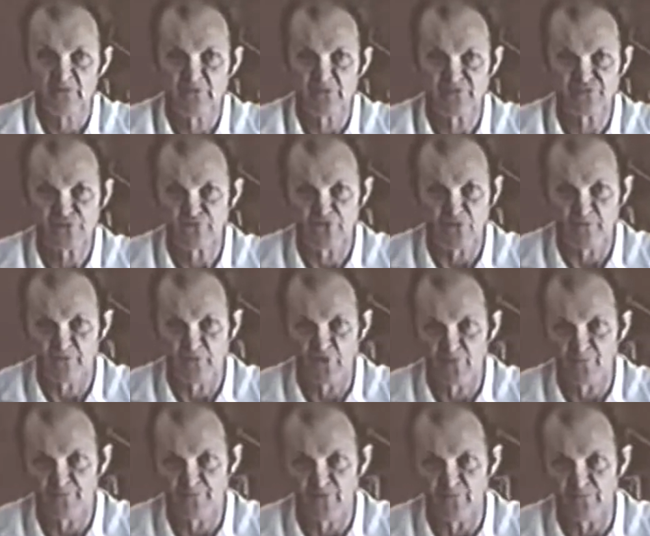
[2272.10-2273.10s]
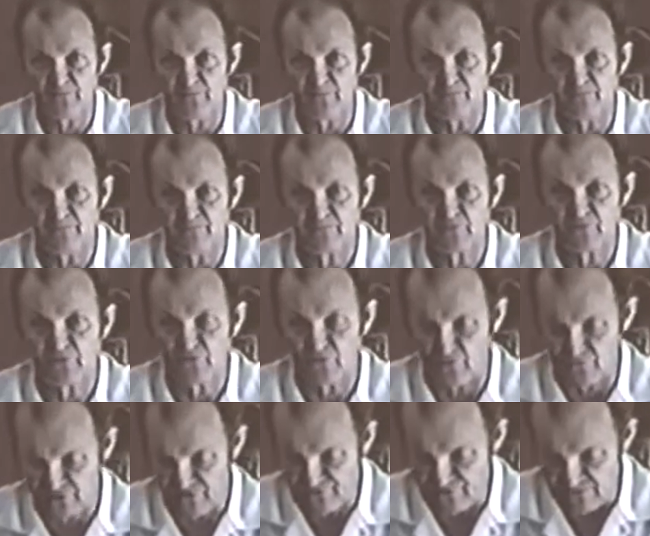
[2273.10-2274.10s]
This is not my problem.
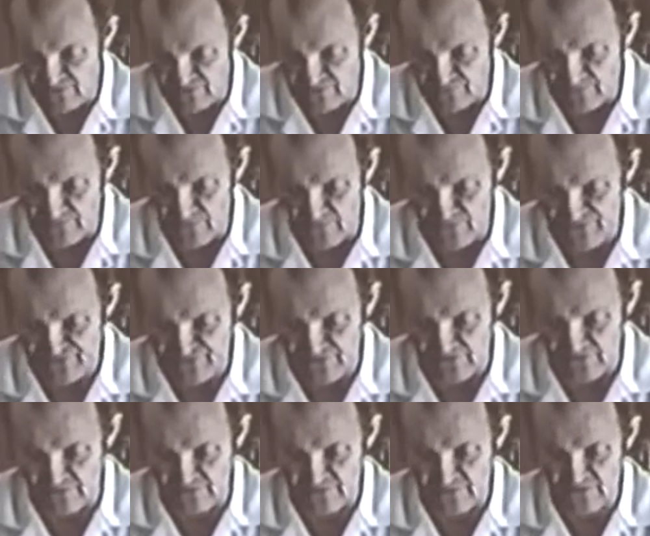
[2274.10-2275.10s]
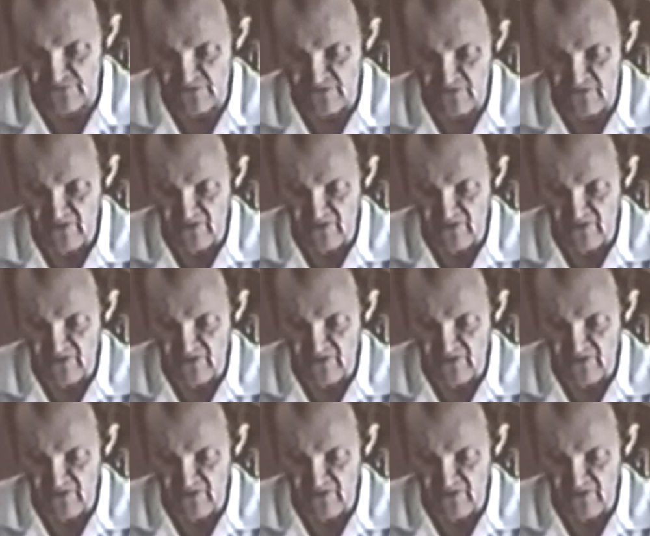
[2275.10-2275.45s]
God has forgiven those sins.